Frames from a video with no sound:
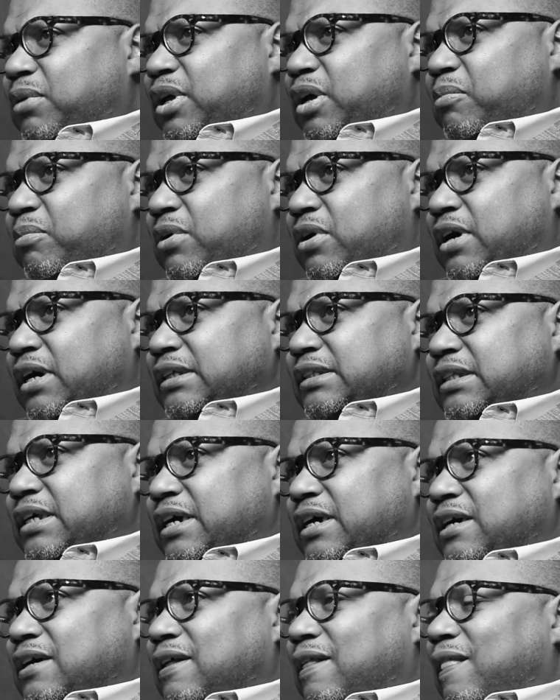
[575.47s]
play a part
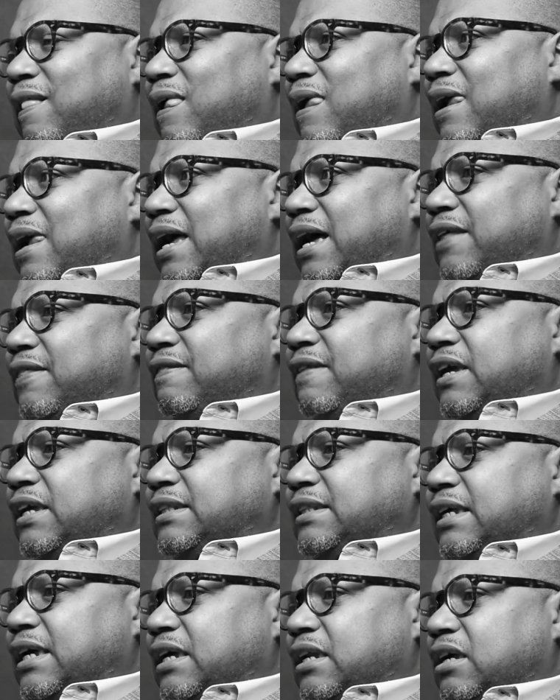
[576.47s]
there. I
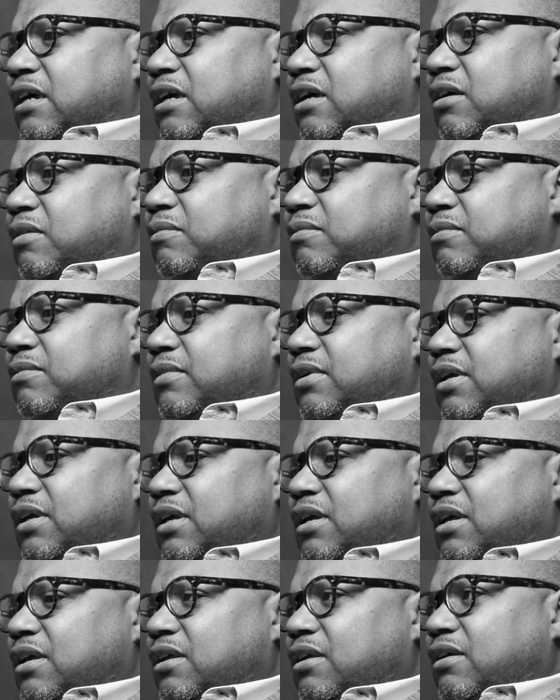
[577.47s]
think that um,
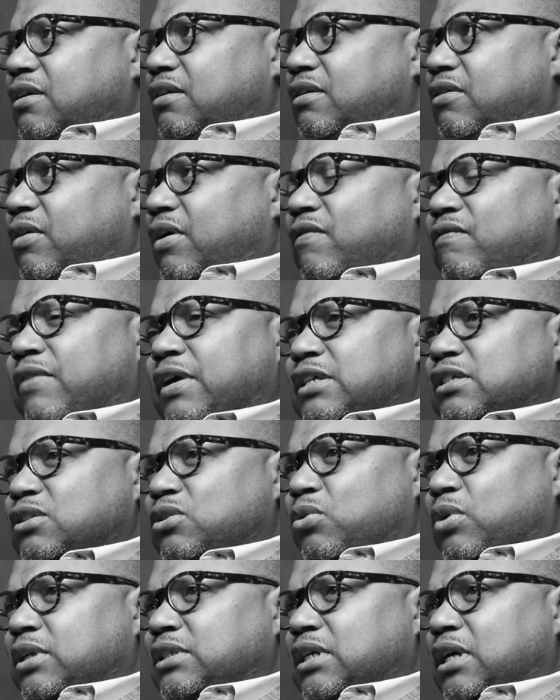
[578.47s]
you know Invest
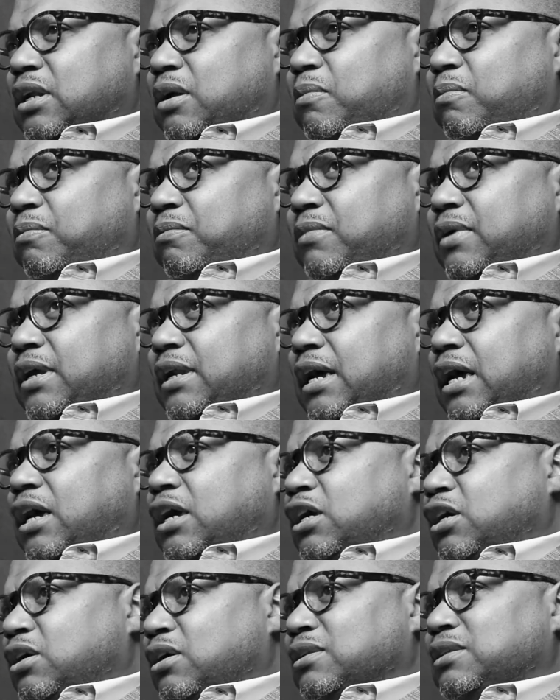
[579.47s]
Newark's in a in a
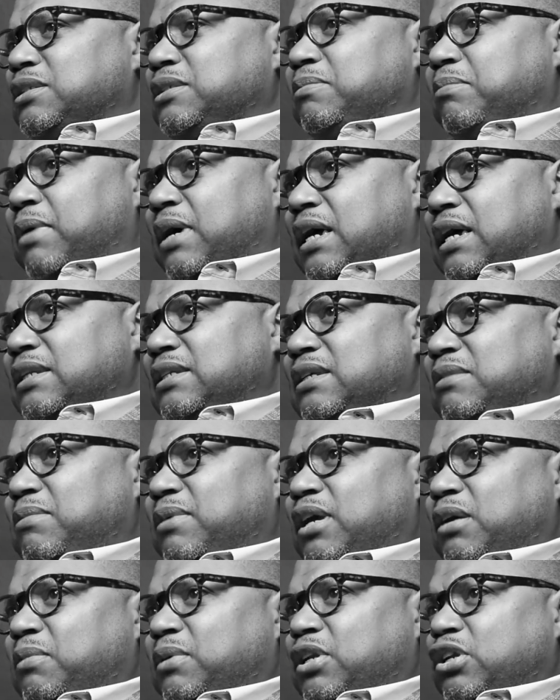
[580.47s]
good spot to
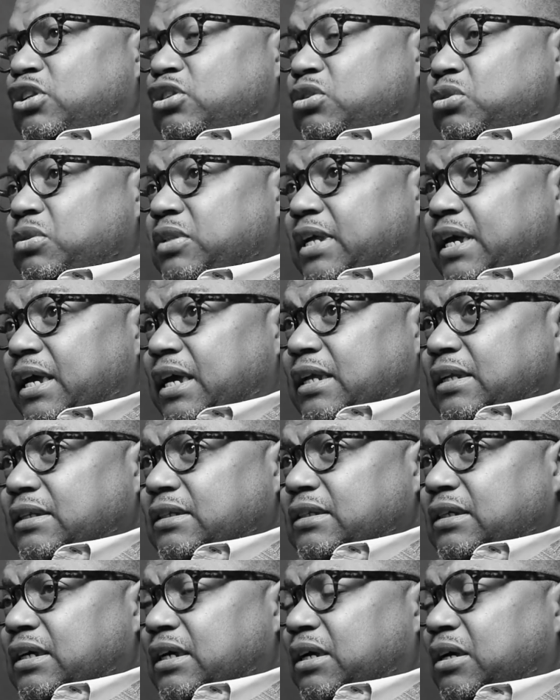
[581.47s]
be able to do that.
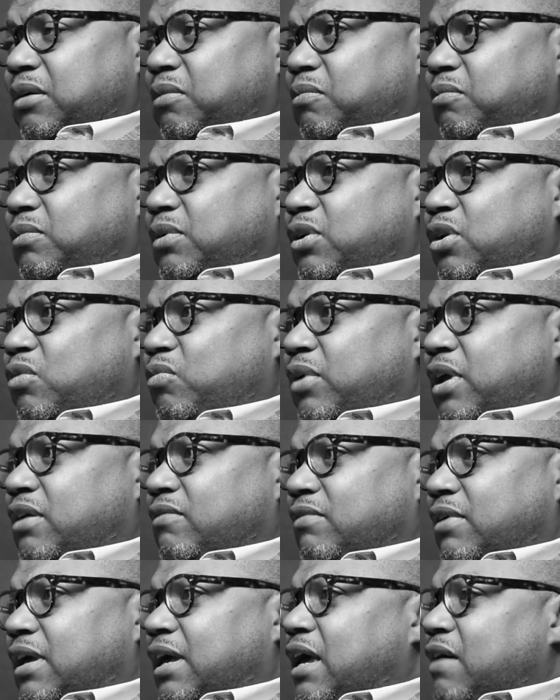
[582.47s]
Um, you know, we
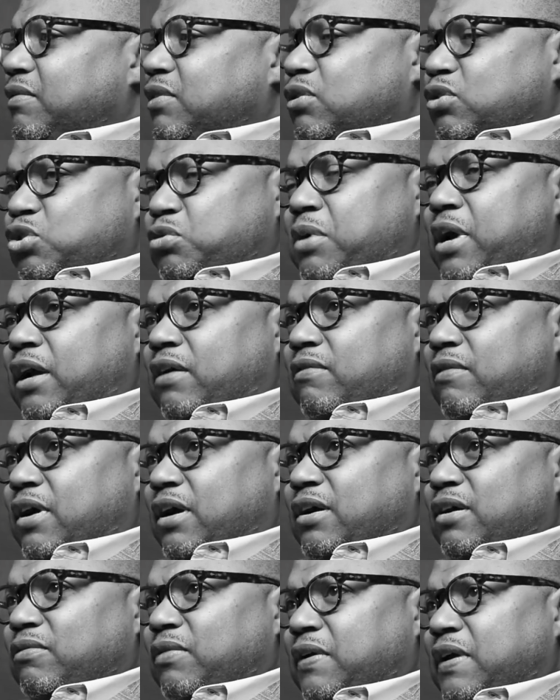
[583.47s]
we have a little track
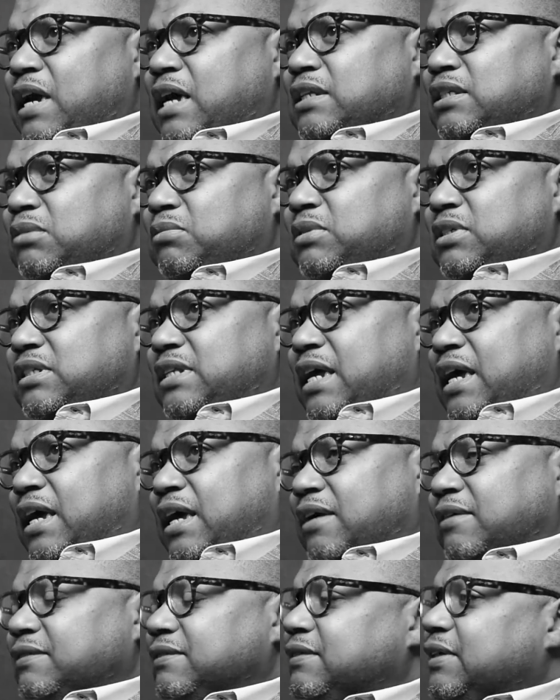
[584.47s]
record. We got some
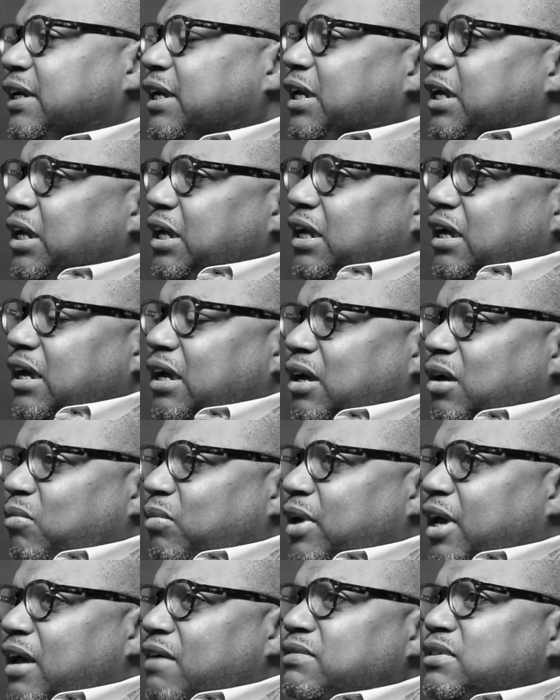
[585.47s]
staff. Uh,
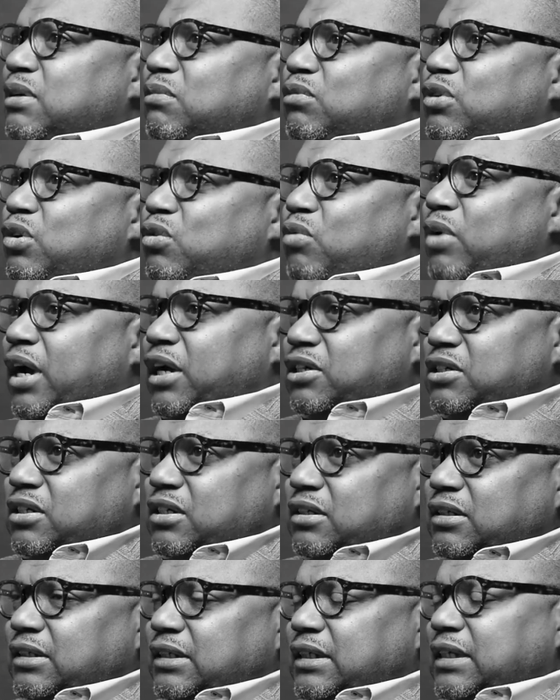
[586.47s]
we have some
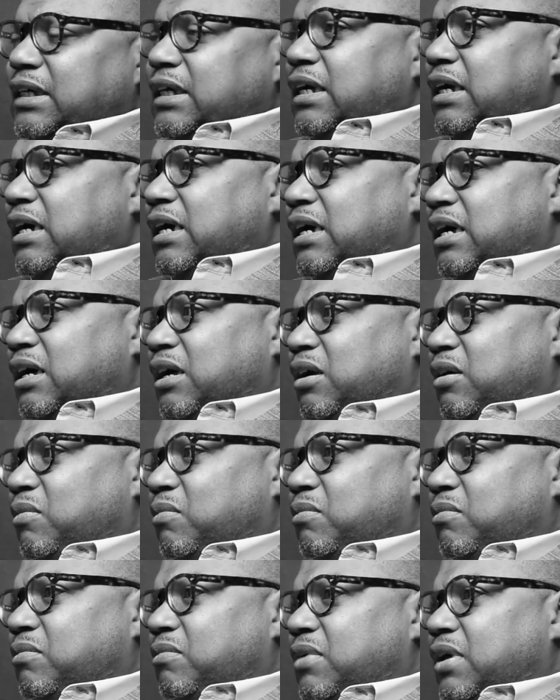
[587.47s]
direction,
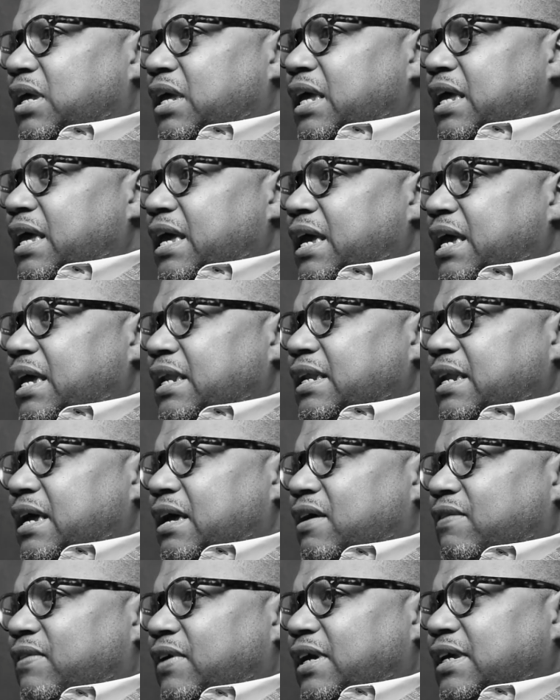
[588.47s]
um, and
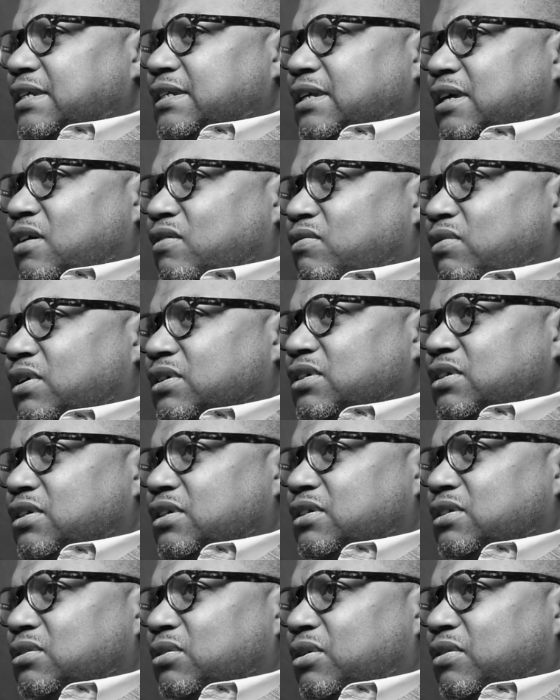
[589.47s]
now I think it's time for us to
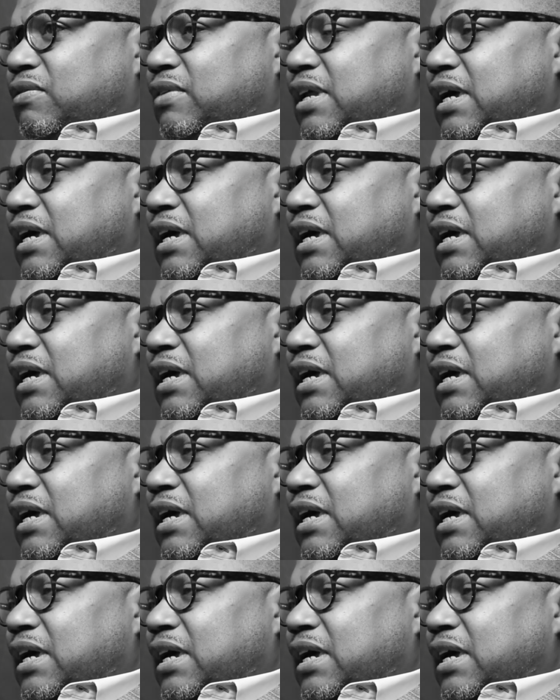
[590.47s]
just sort of